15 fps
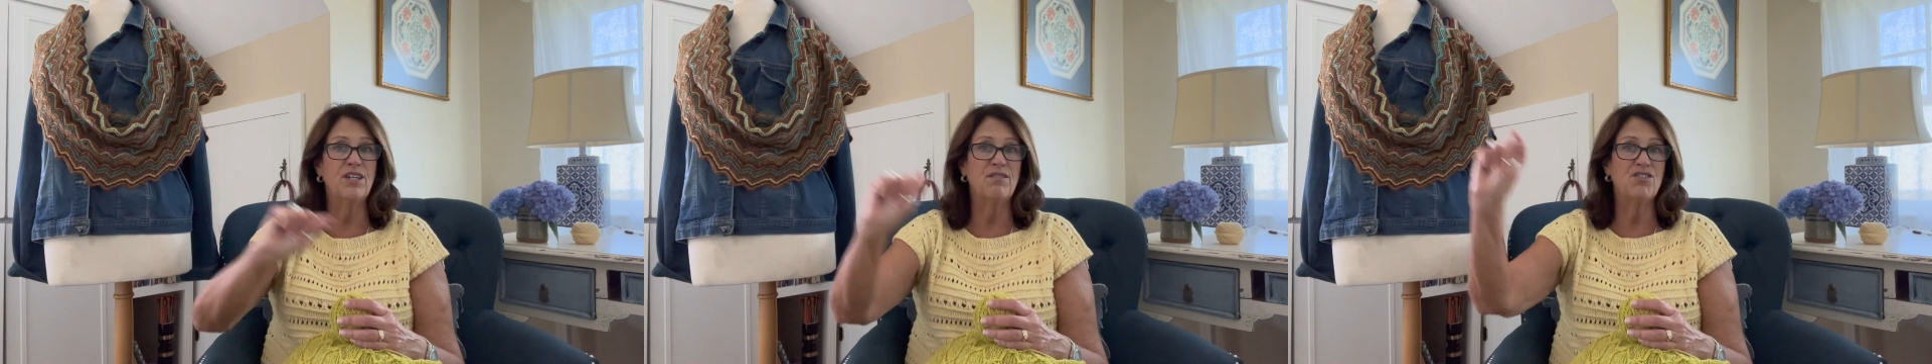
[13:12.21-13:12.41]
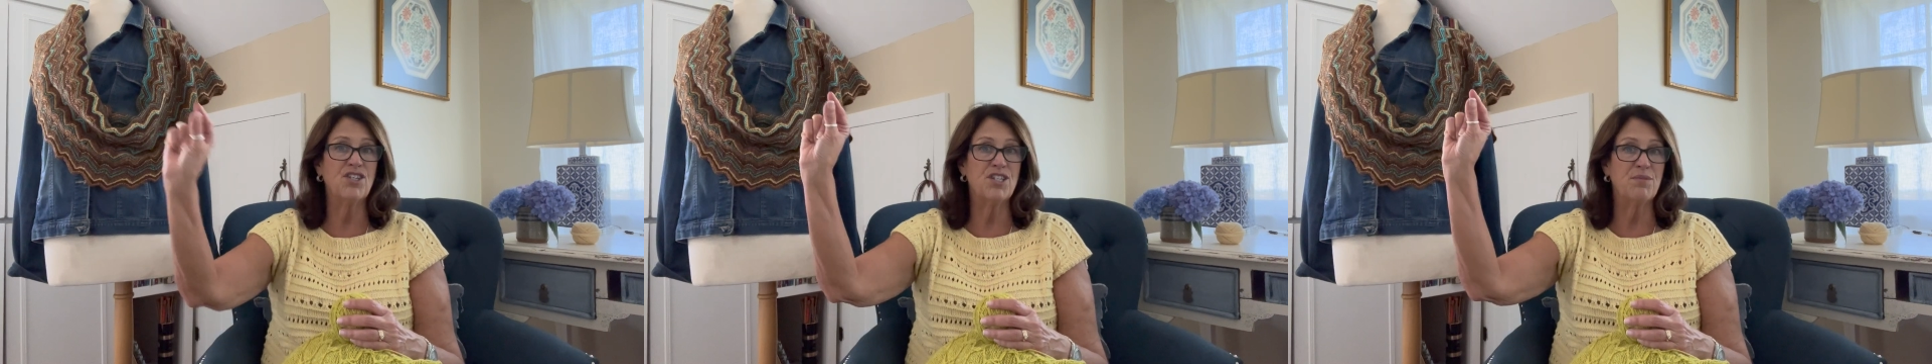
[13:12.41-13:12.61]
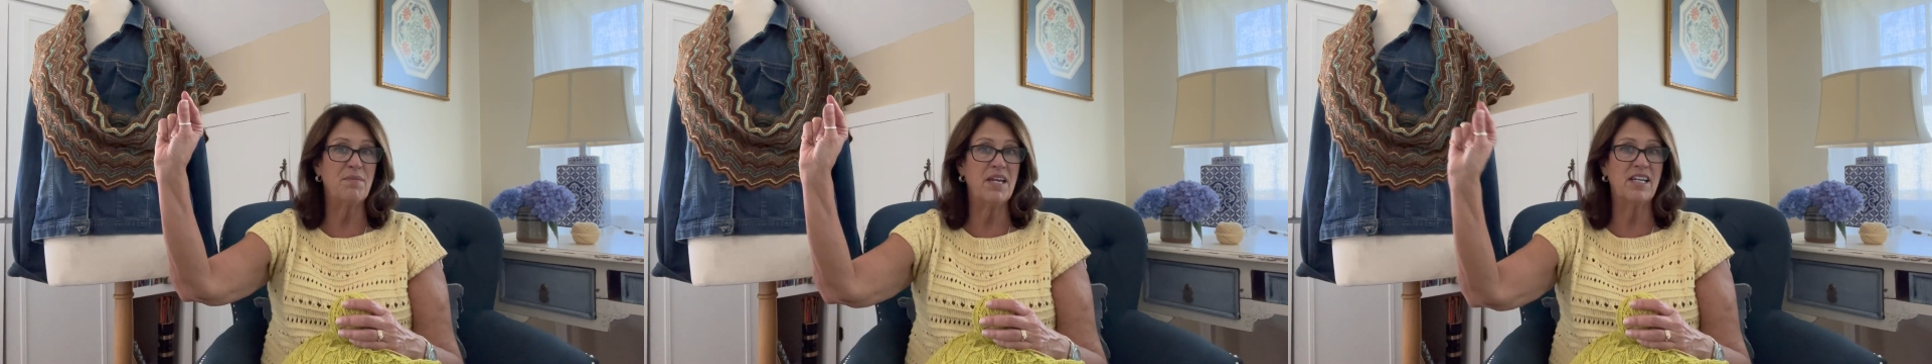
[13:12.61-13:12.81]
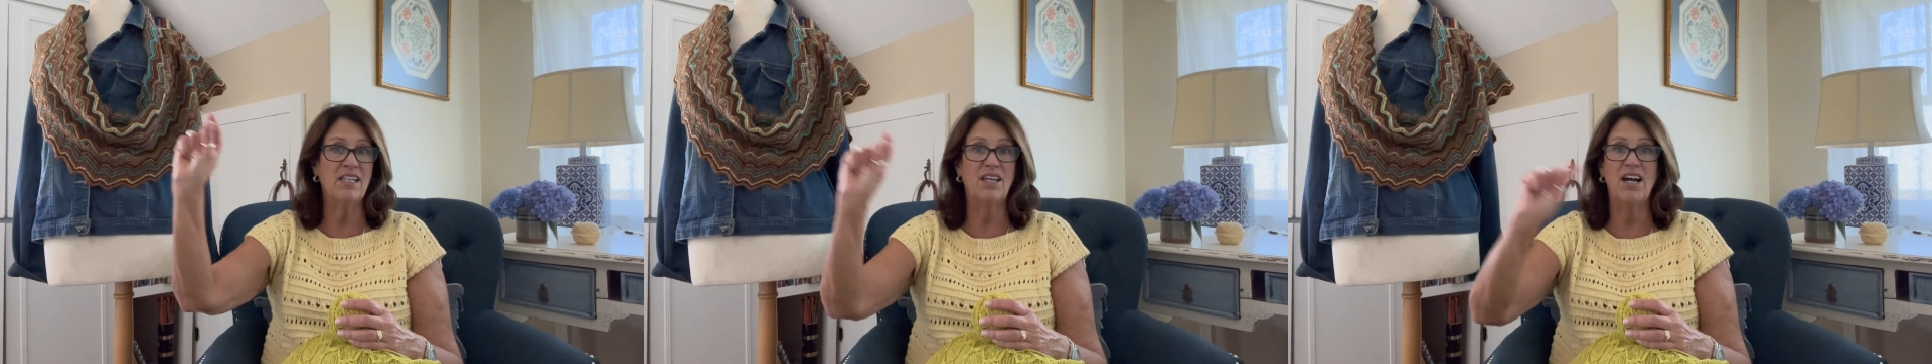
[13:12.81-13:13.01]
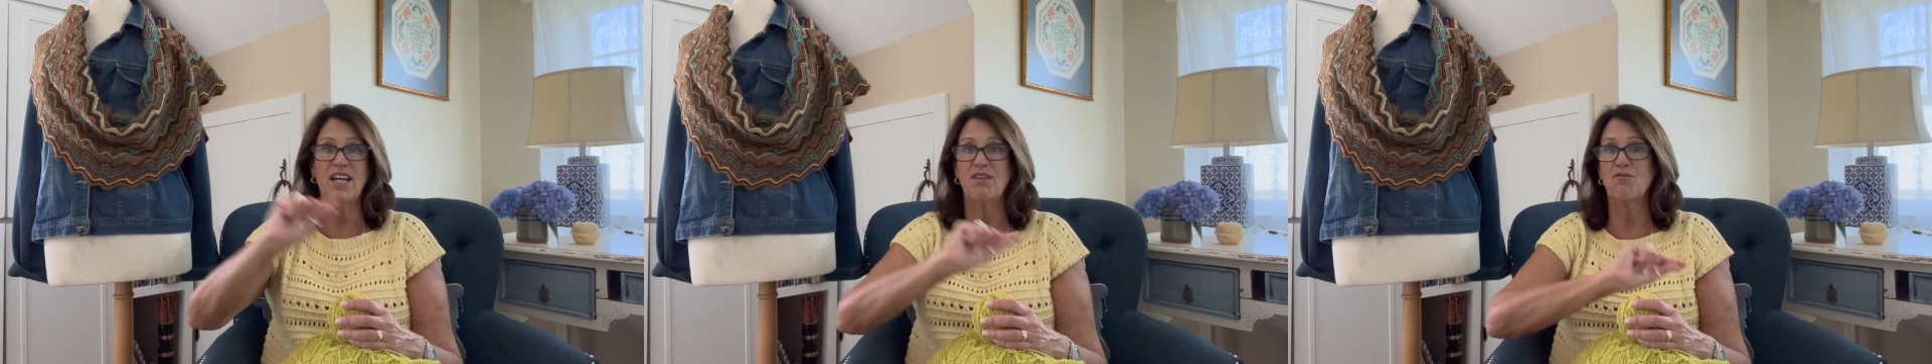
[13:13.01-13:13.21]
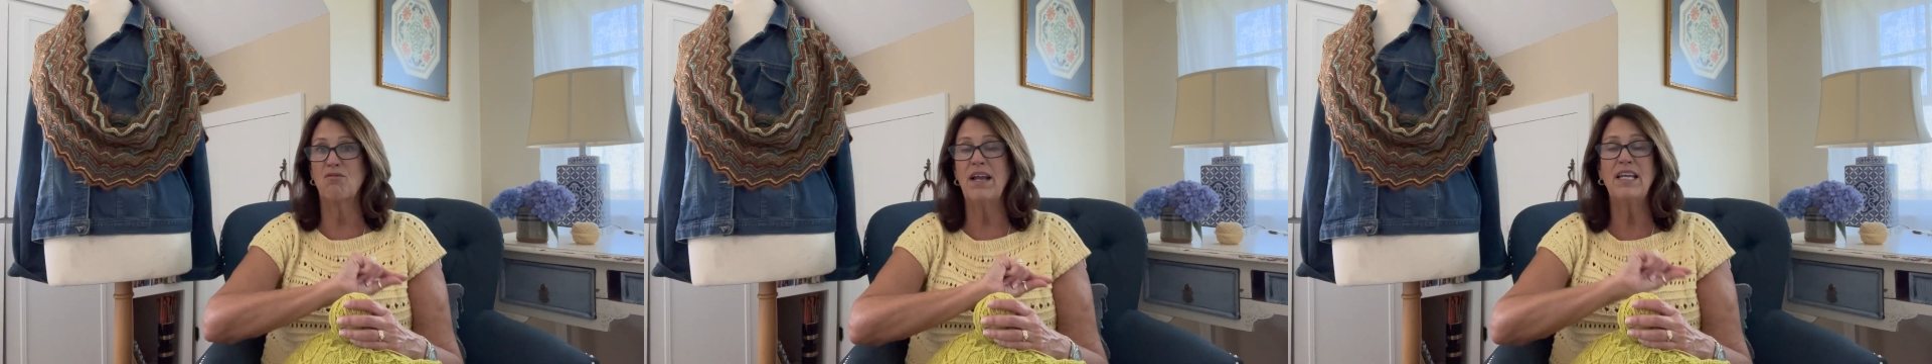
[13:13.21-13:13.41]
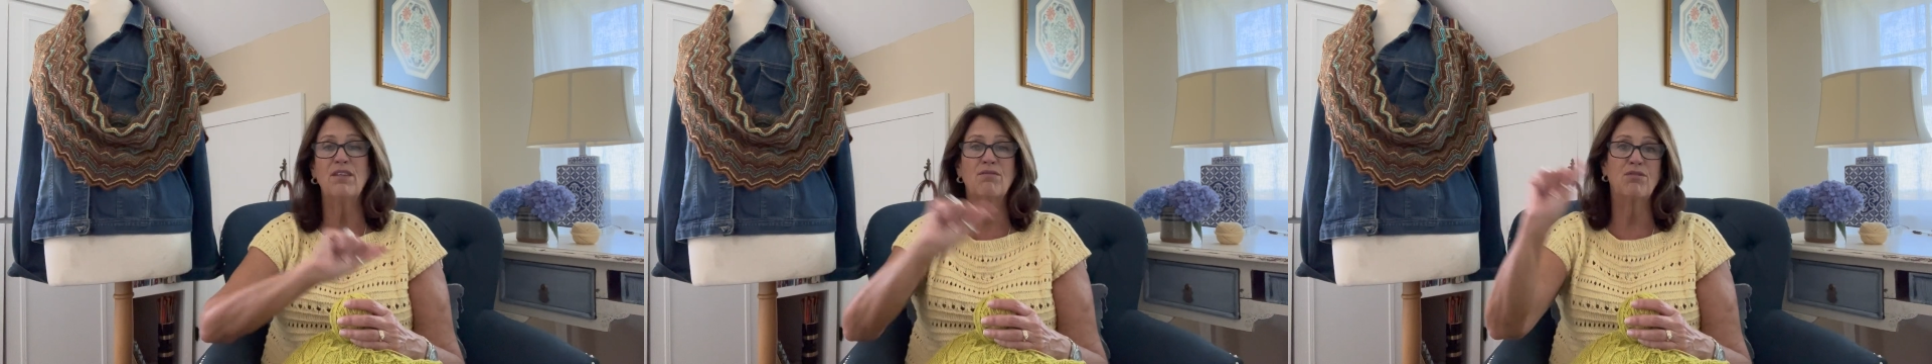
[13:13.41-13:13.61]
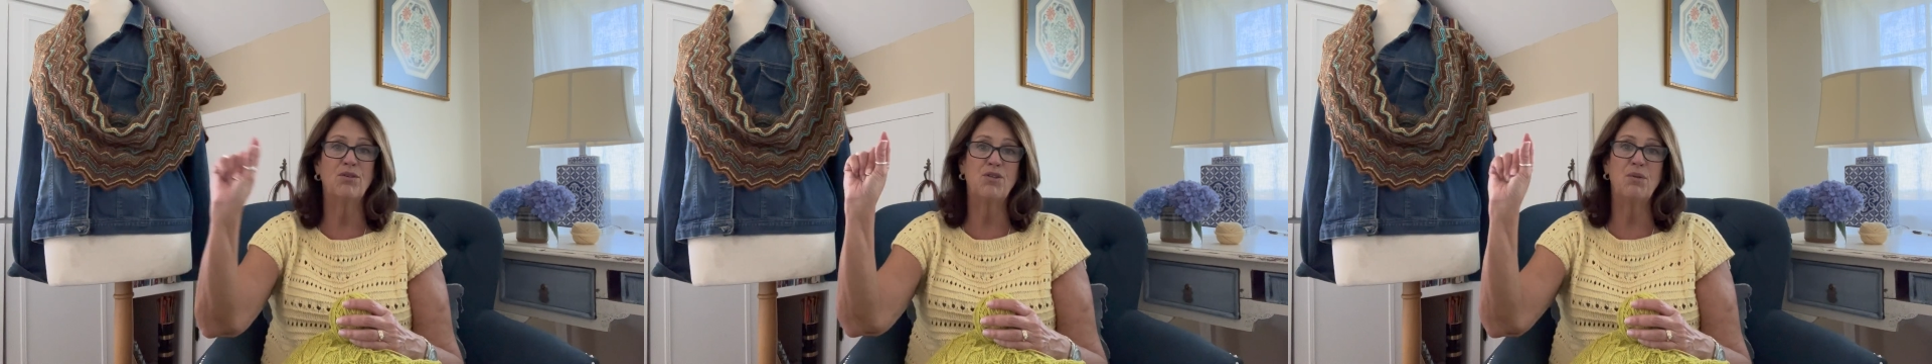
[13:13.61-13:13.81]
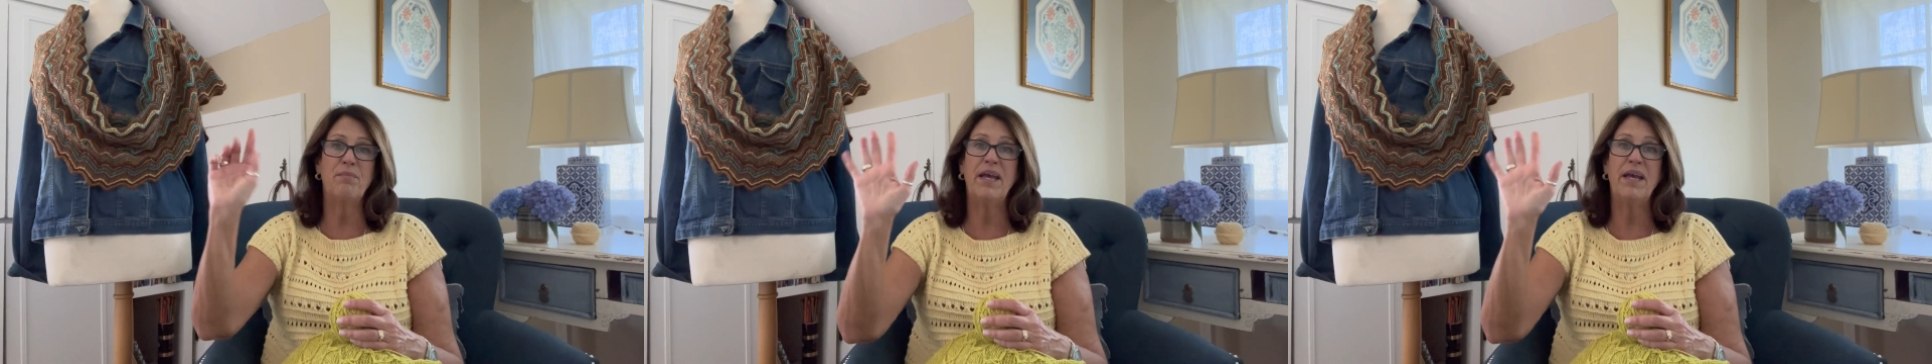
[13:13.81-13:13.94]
have just made a line right through the